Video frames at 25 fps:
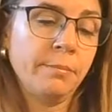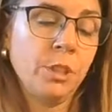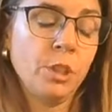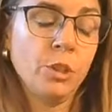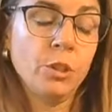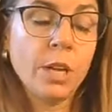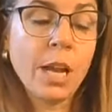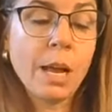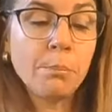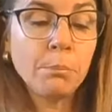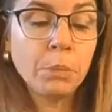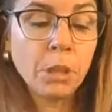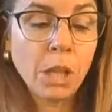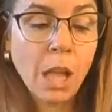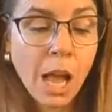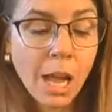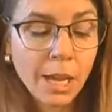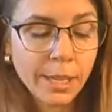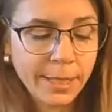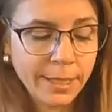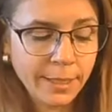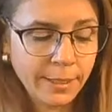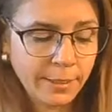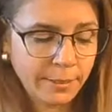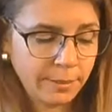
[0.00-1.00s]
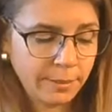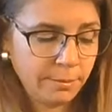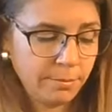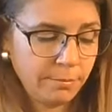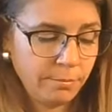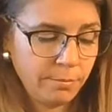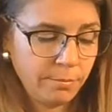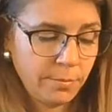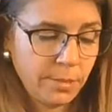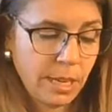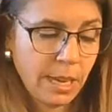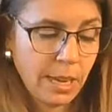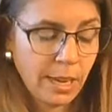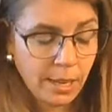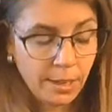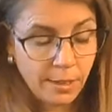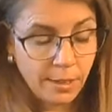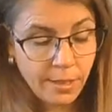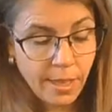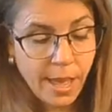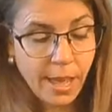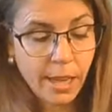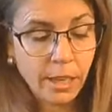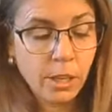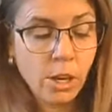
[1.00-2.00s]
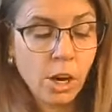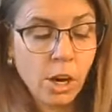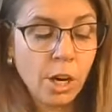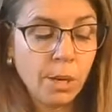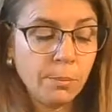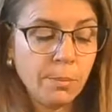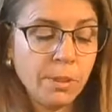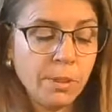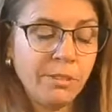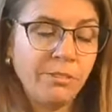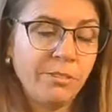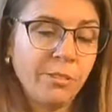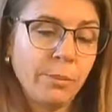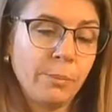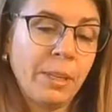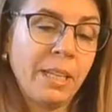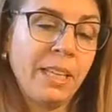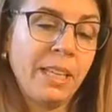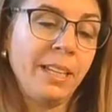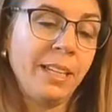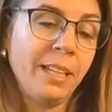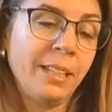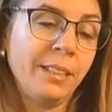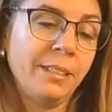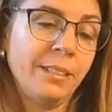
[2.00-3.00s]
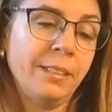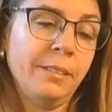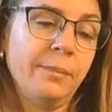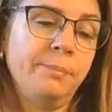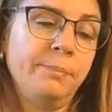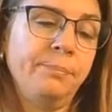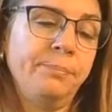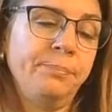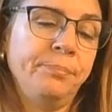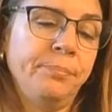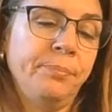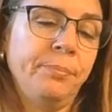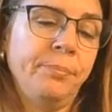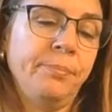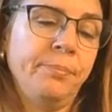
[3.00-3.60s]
You're not blocking that karma from hitting them.